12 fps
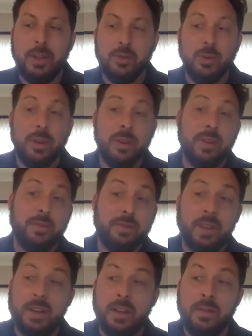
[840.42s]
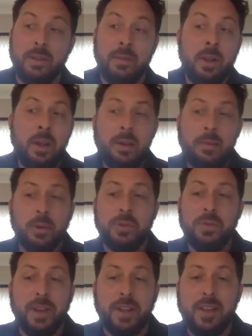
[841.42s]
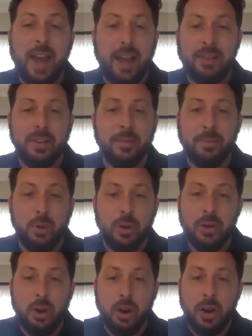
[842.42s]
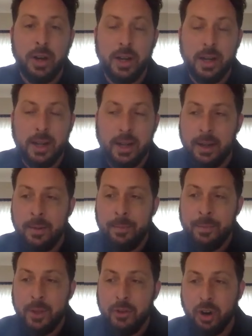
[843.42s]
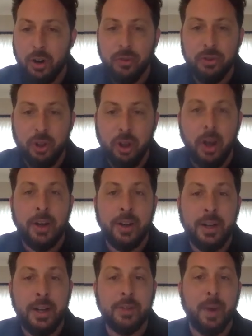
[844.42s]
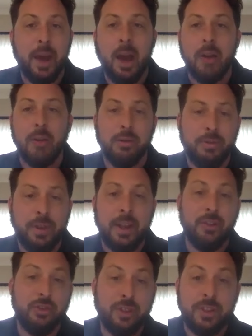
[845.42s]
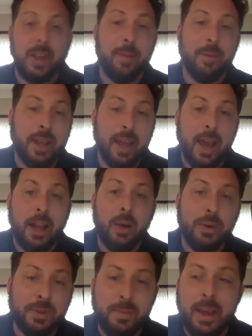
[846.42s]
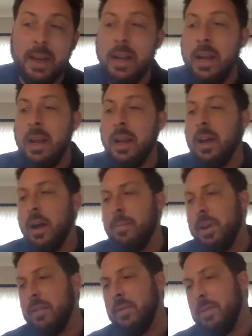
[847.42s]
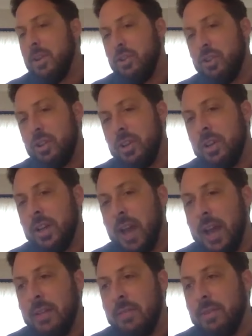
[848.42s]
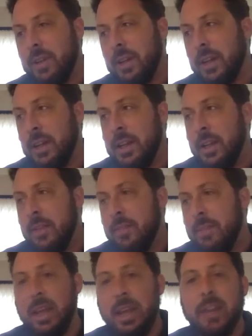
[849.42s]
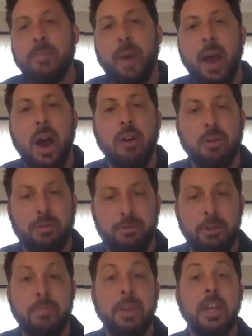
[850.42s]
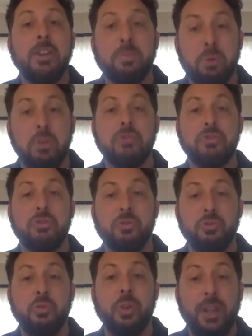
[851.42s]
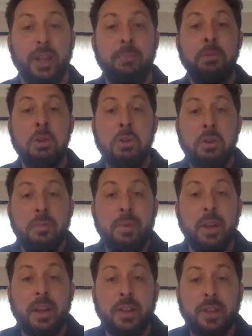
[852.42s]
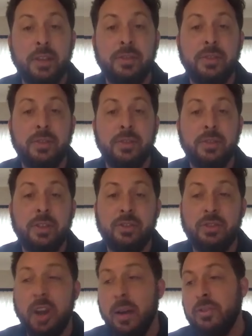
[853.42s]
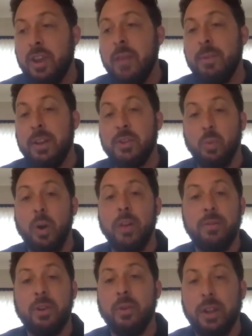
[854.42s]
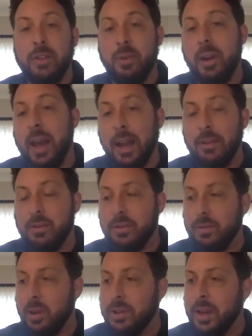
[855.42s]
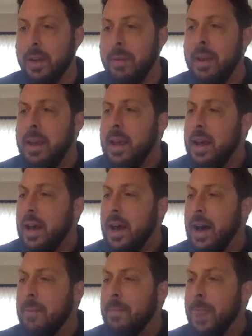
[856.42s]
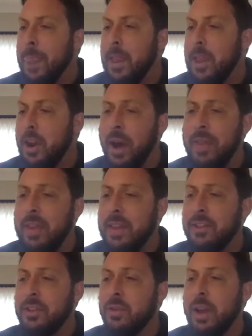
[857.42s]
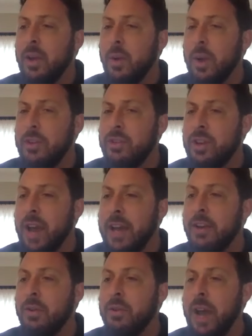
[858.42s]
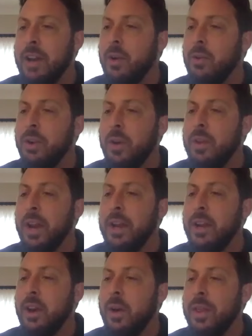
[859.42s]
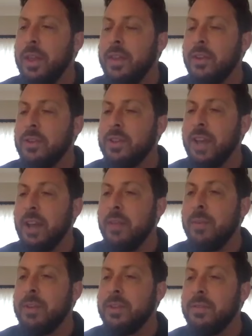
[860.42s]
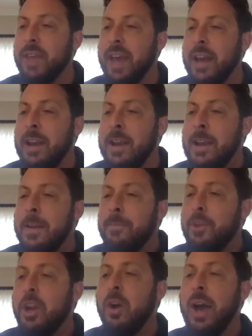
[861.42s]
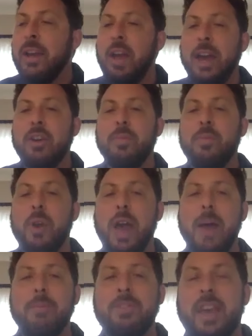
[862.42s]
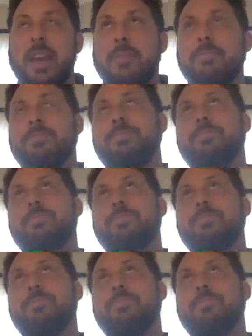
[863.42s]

has written the definitive and most fantastic book on uh, Charles Laughton and his biography. And, and, Simon Callow has made a bit of a mission in kind of uh, being his biographer, being the person who's really been his his, his cha- champion, is one of the great screen actors of all time. Um, you know, I think that's a great question. I don't I don't know that I know. I think there's an element of that. You know, I, I could perhaps say it